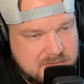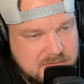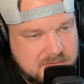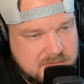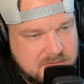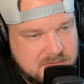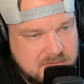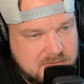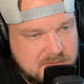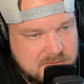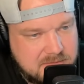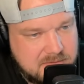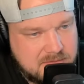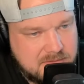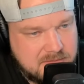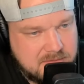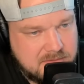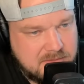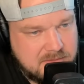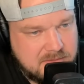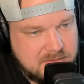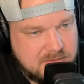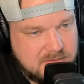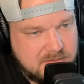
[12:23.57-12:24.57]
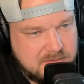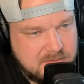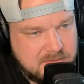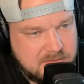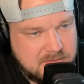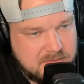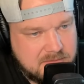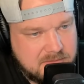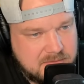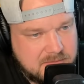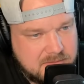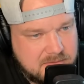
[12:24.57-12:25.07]

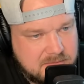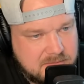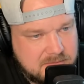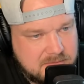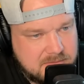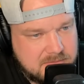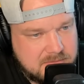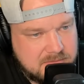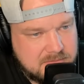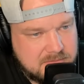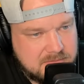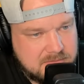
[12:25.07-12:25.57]
[no speech]